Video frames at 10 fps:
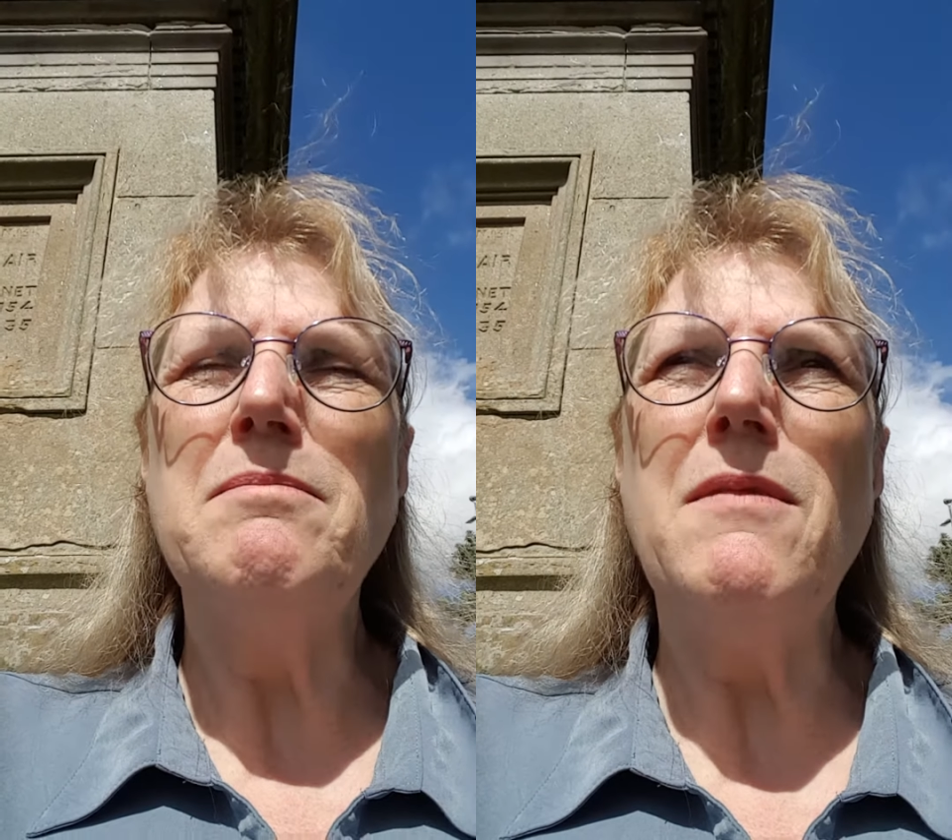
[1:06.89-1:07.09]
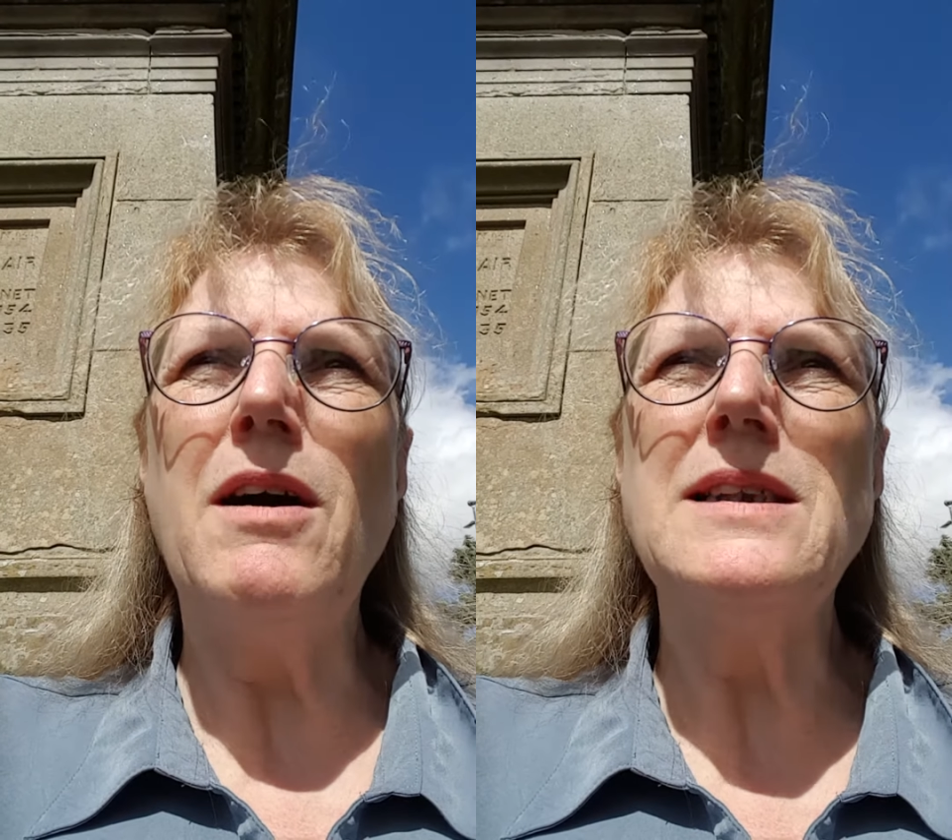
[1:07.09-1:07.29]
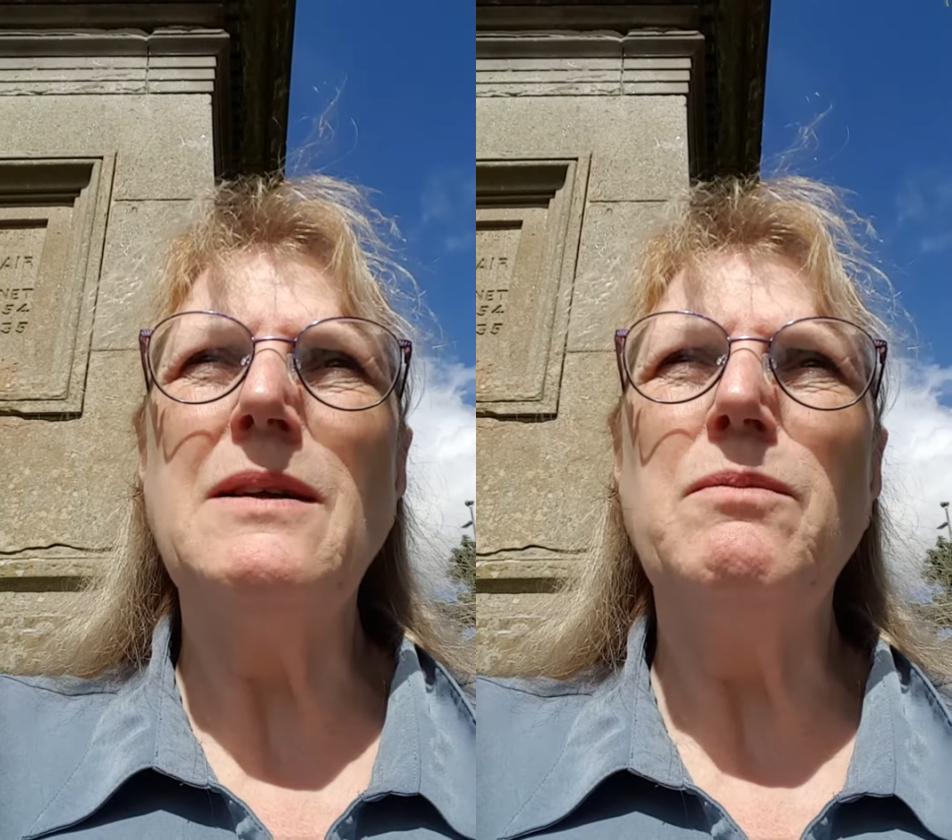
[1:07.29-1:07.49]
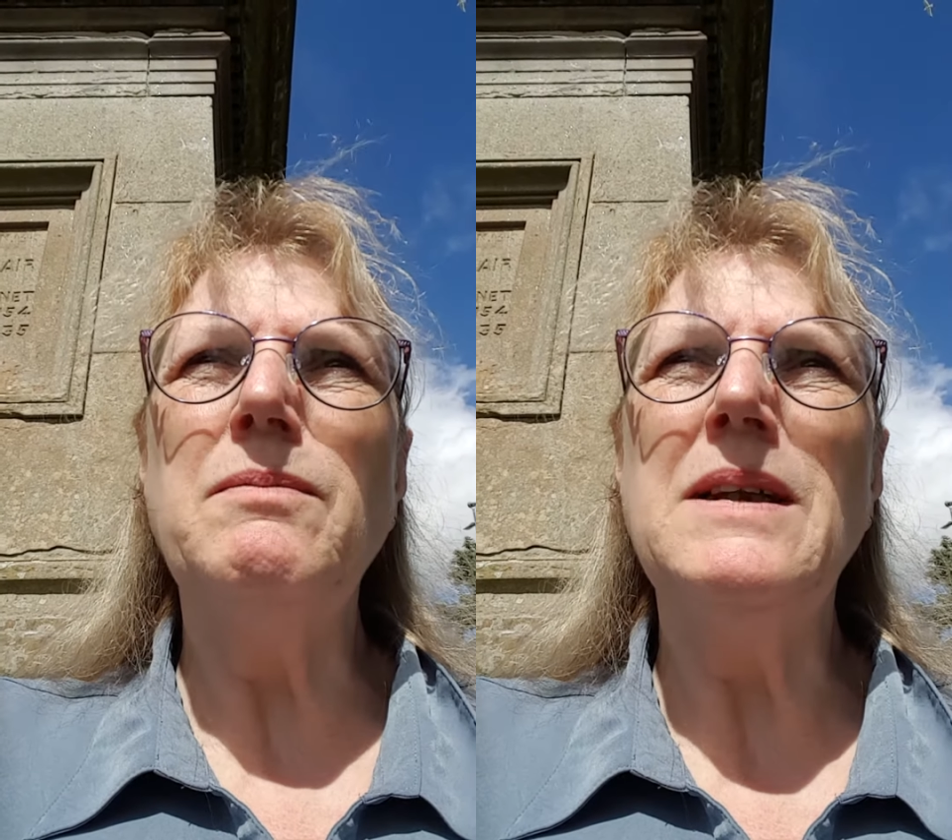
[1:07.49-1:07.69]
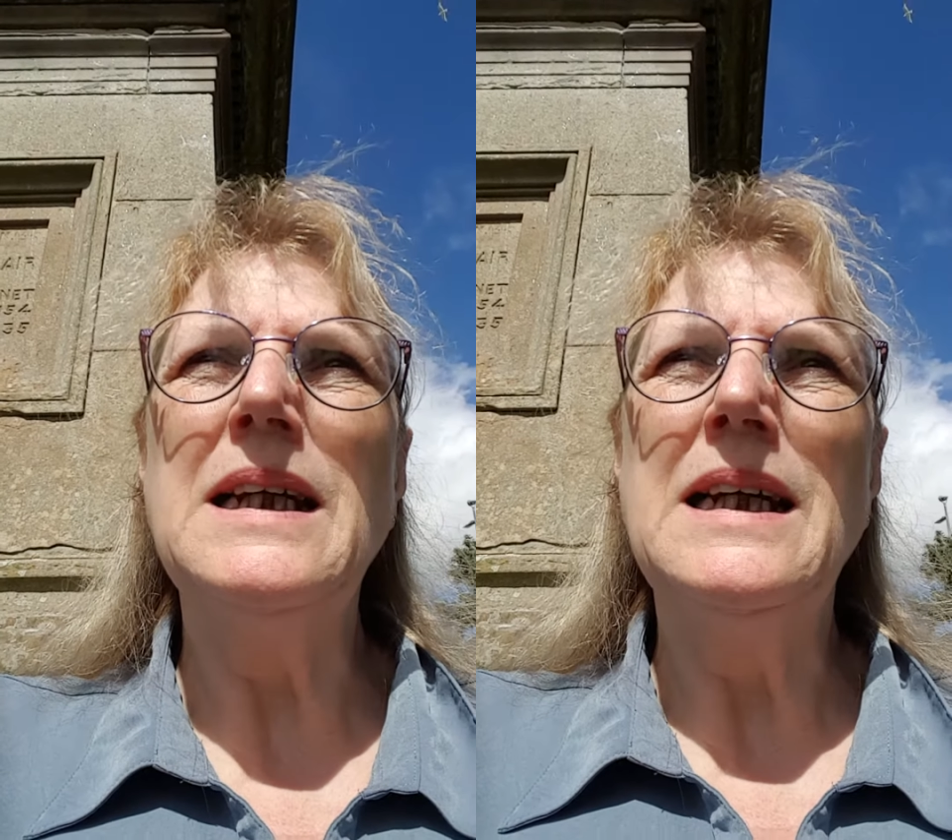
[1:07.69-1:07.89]
Marketing
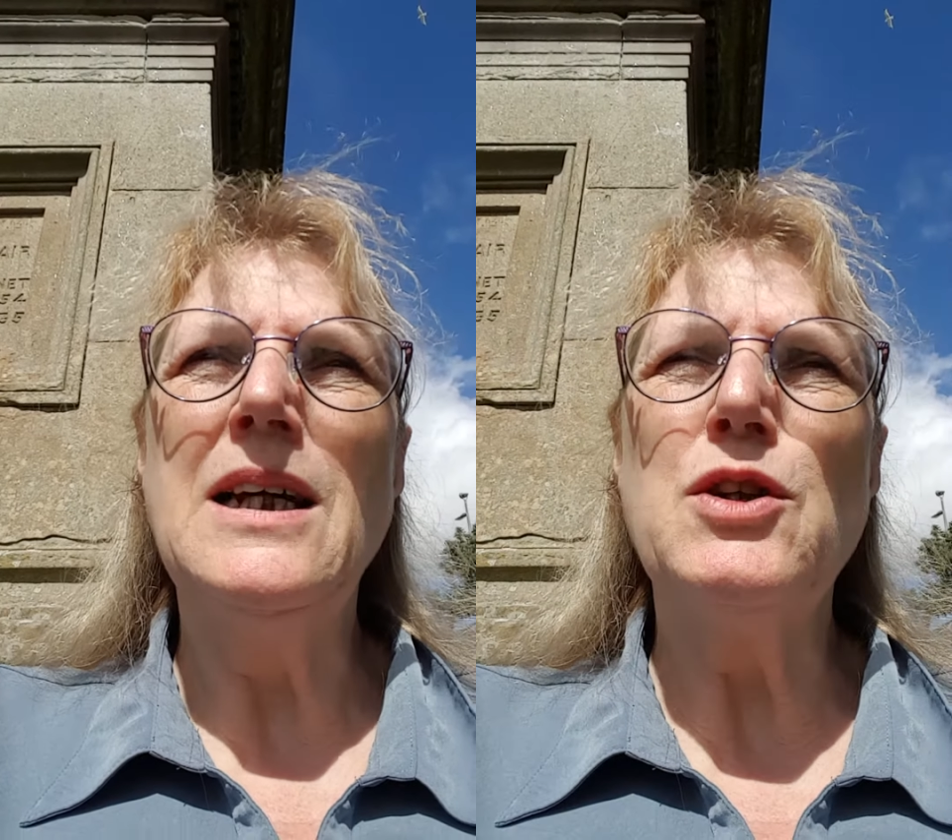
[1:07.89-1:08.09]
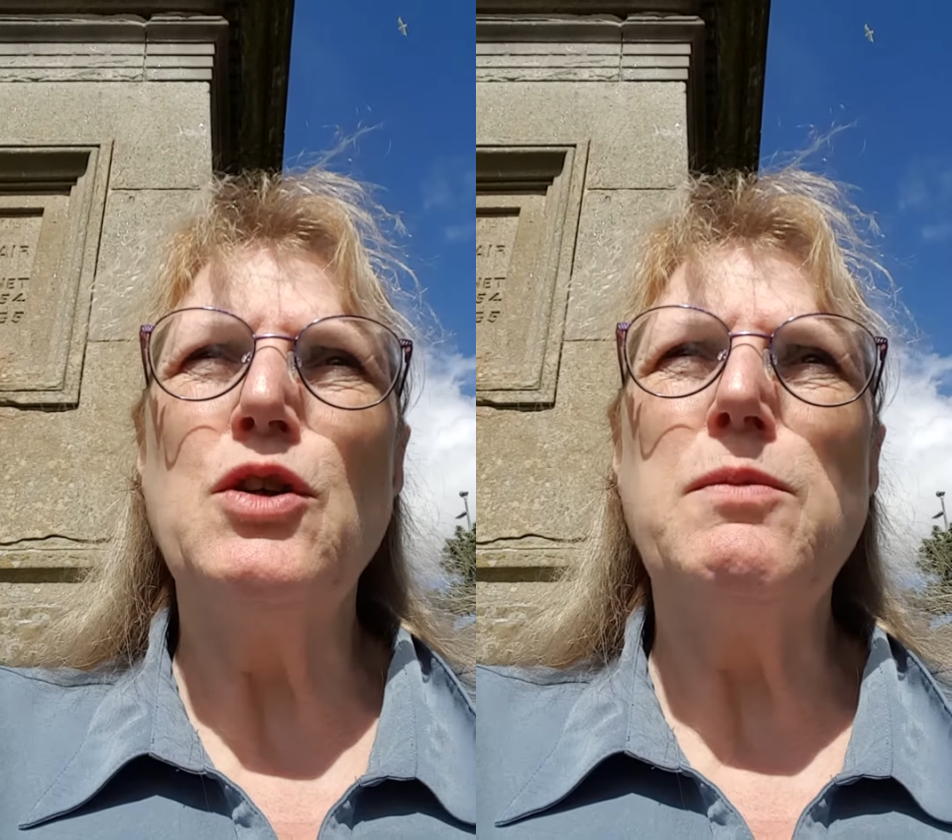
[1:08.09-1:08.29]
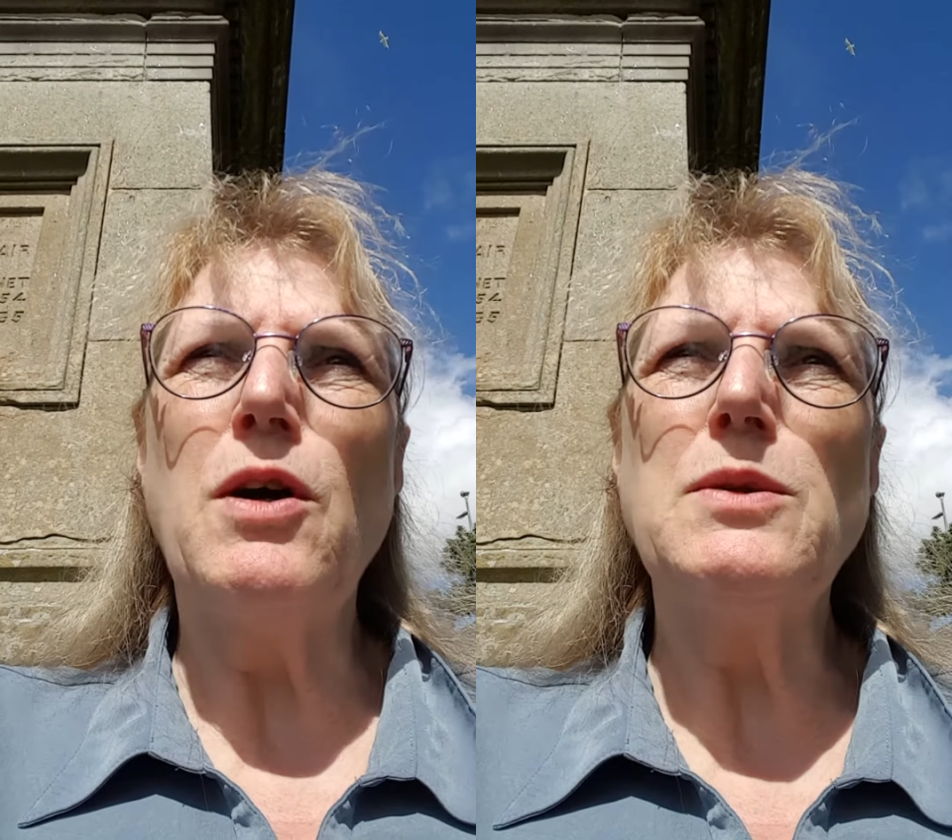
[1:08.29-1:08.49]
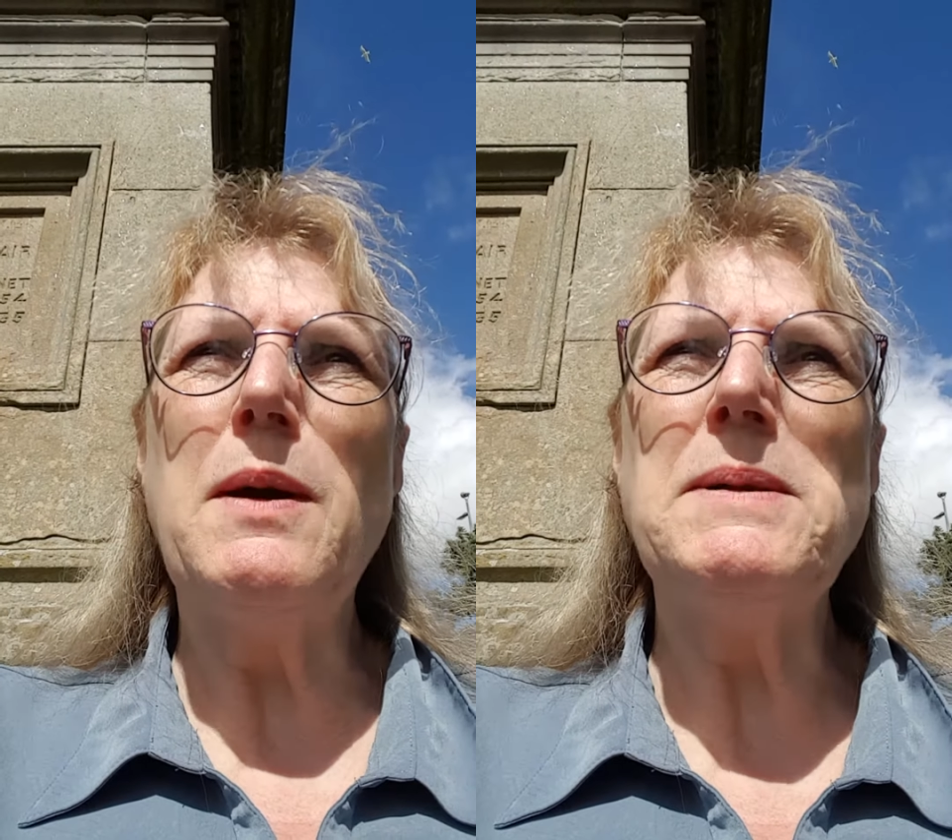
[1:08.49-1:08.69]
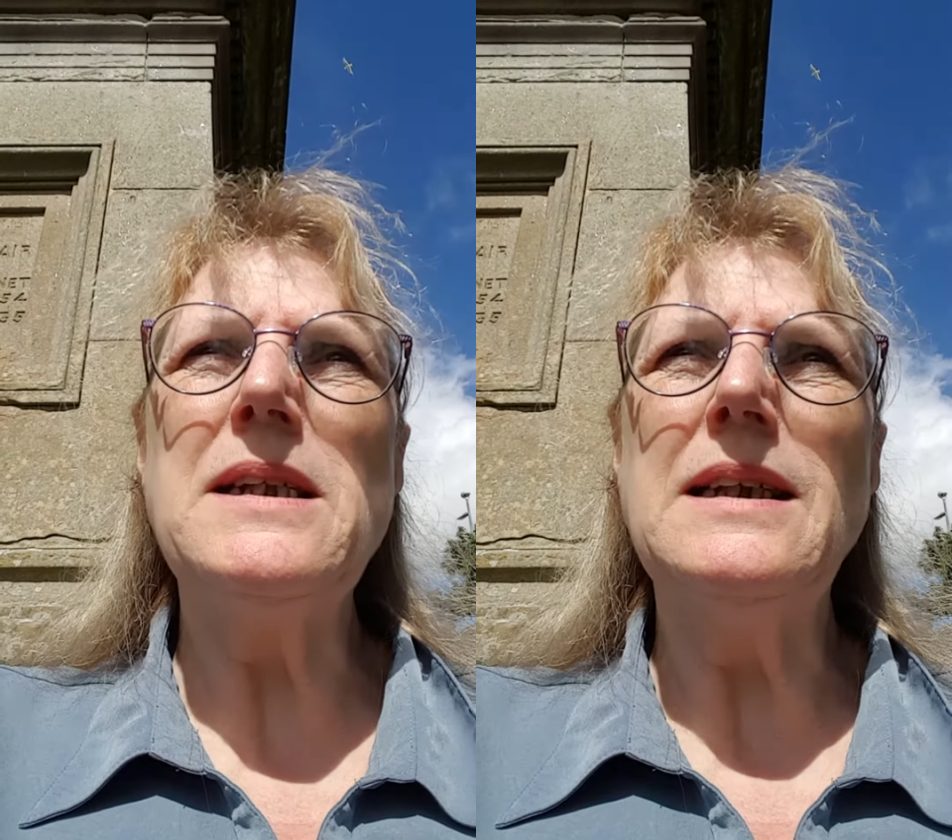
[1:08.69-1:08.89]
Toolbox
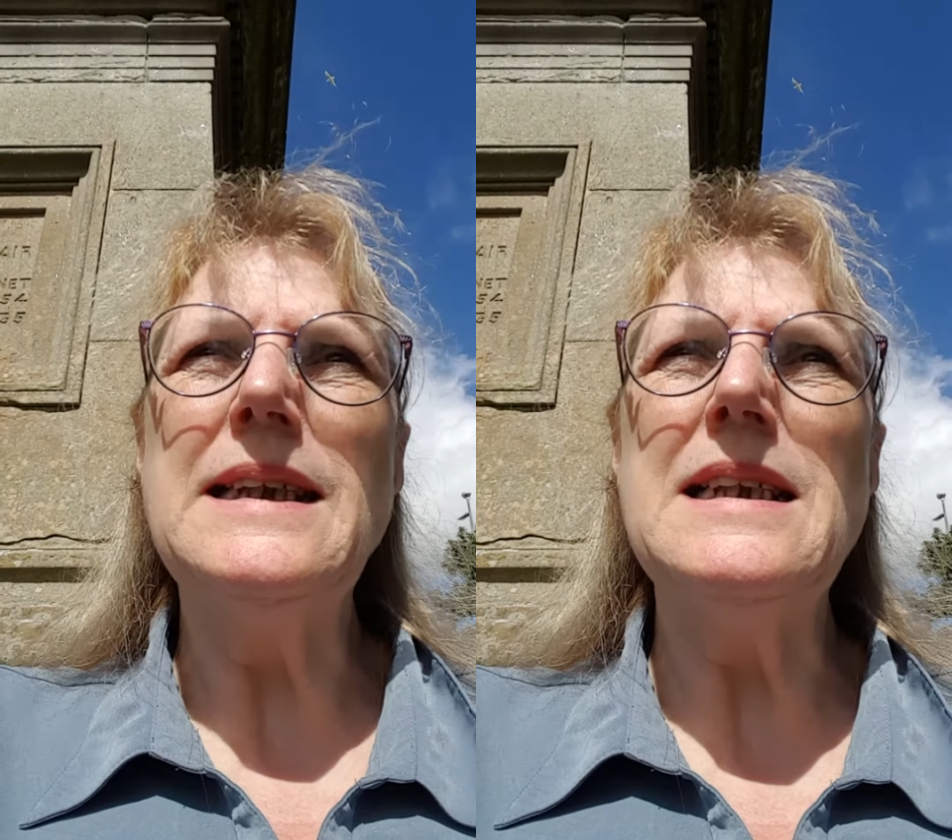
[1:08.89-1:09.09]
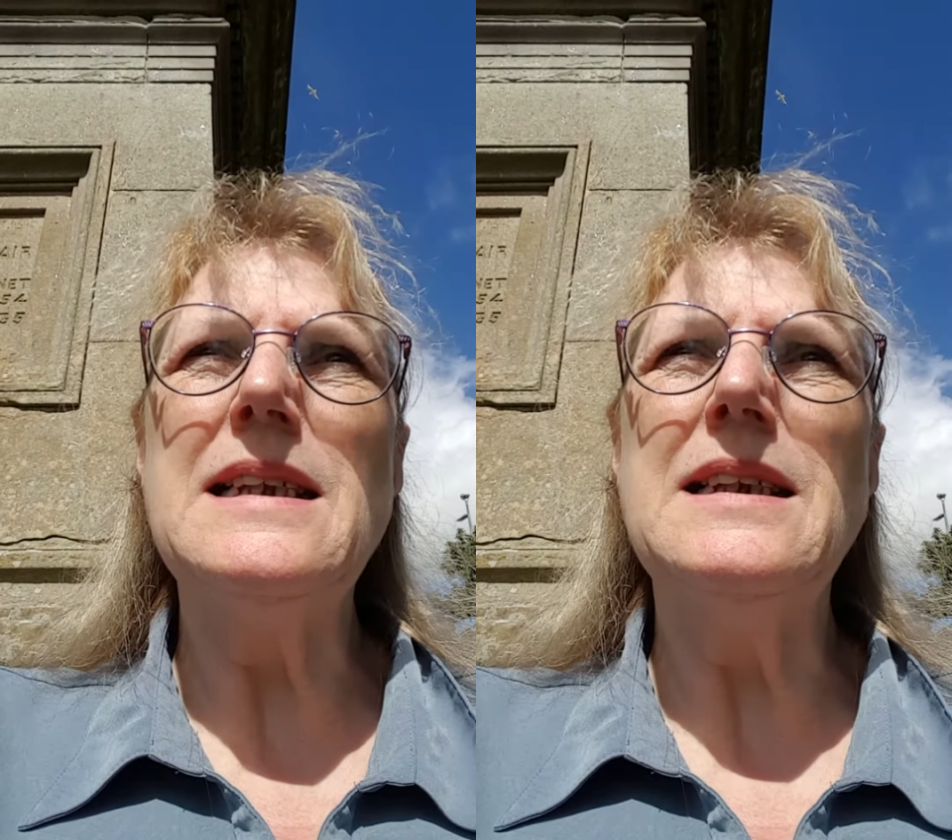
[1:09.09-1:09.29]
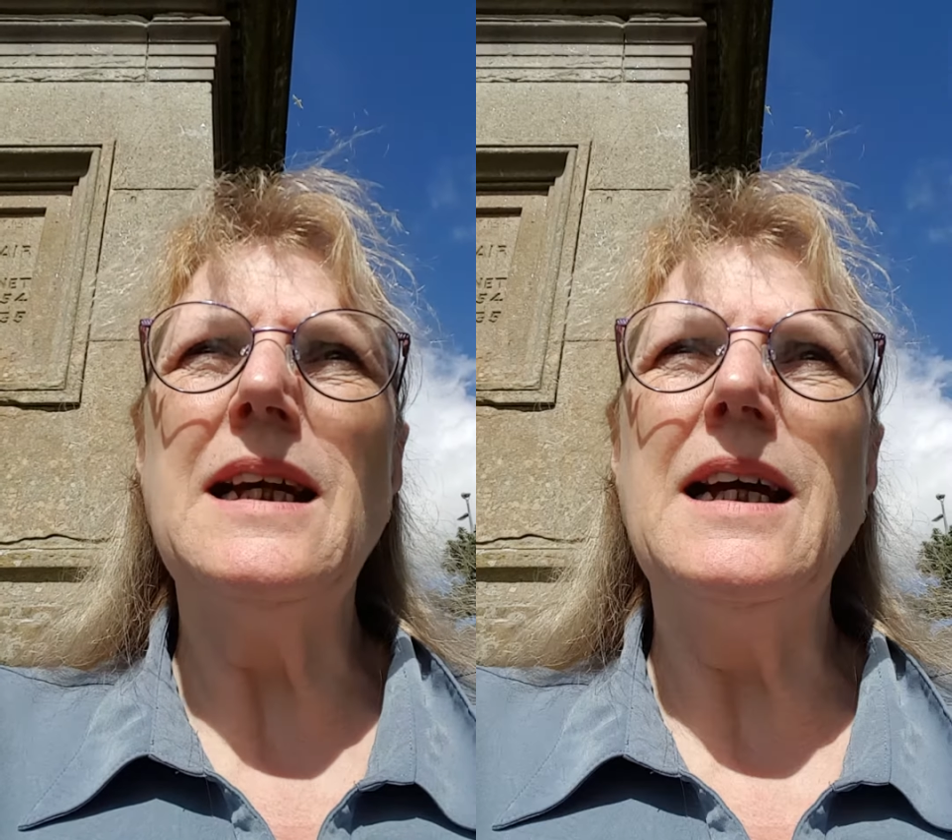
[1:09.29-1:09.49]
website.